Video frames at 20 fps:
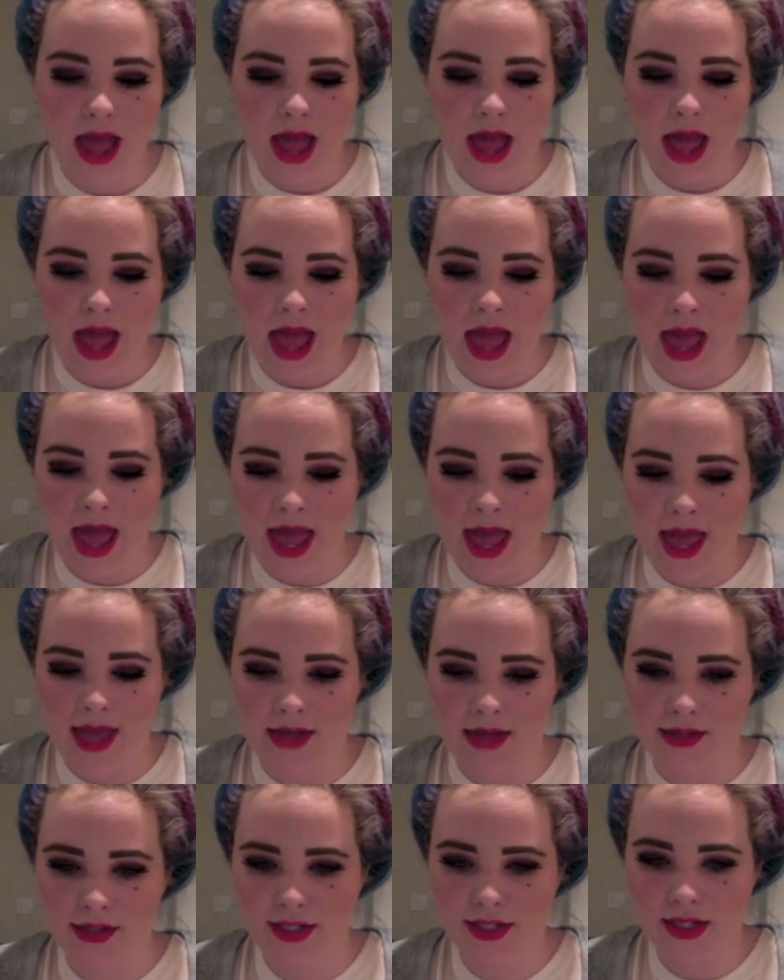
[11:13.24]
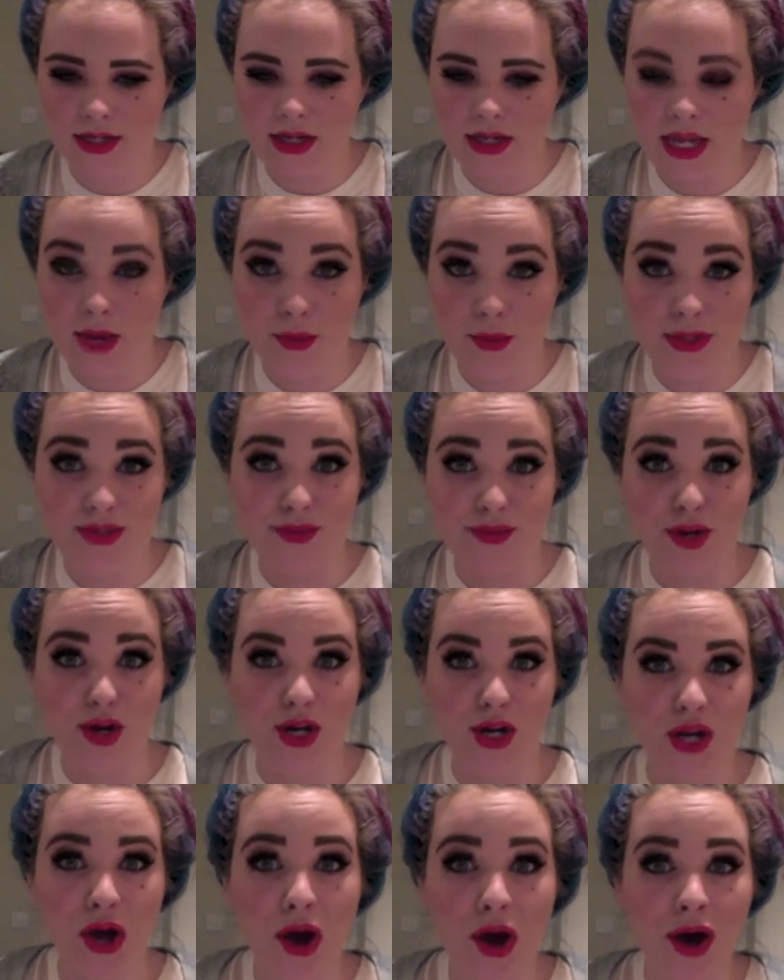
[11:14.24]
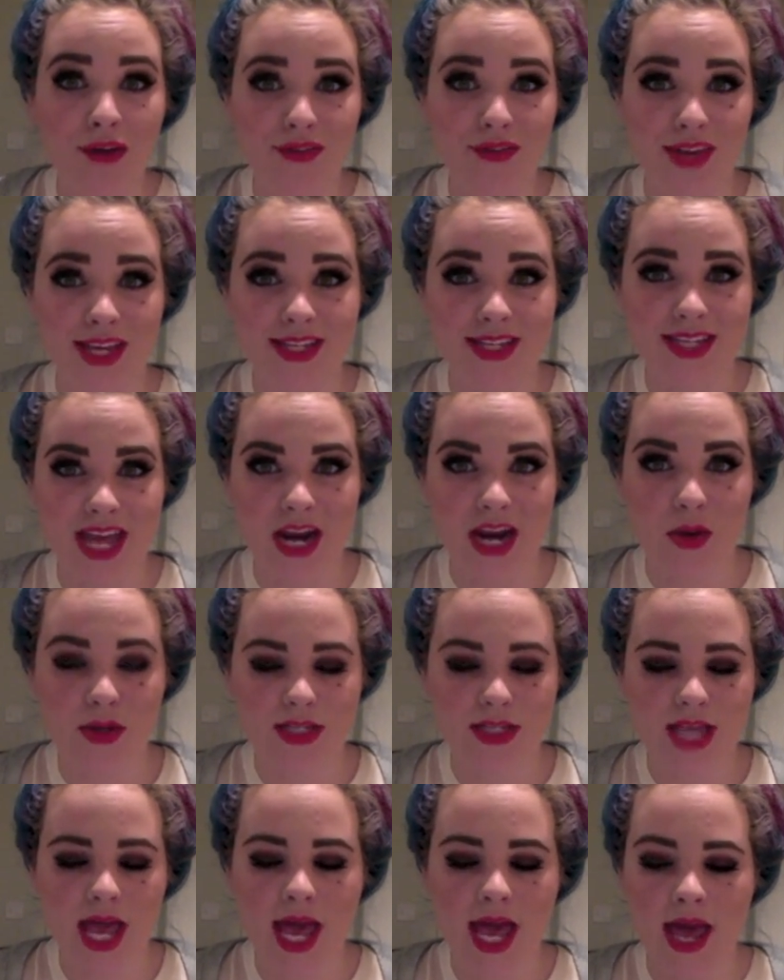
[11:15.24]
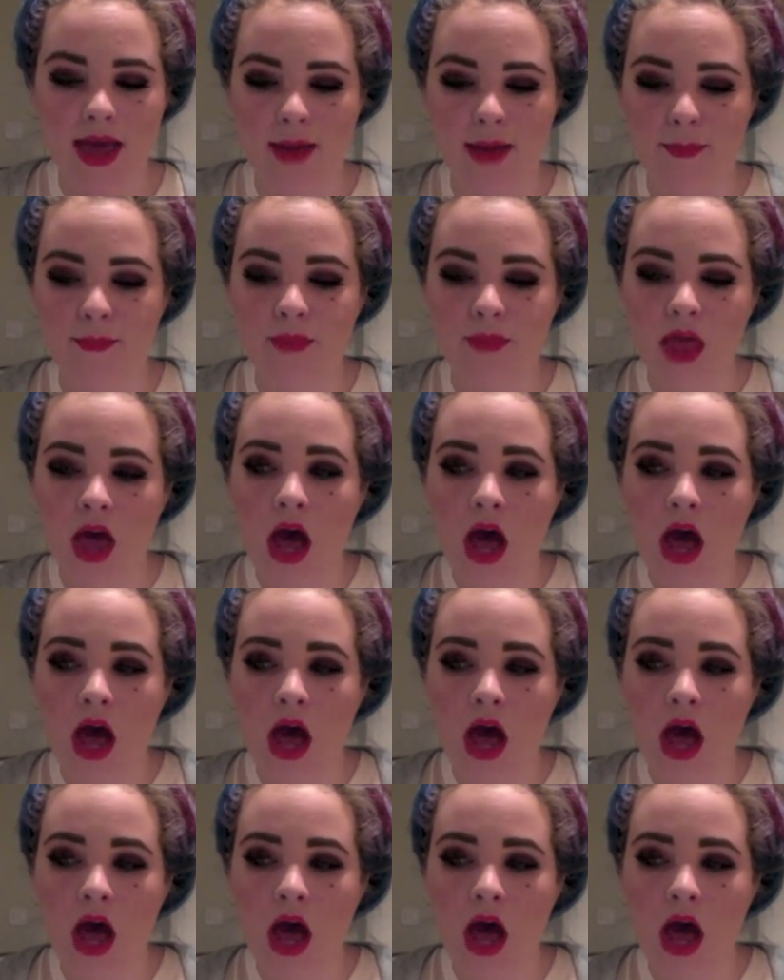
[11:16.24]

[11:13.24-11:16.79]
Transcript: and it was very obvious that it was him.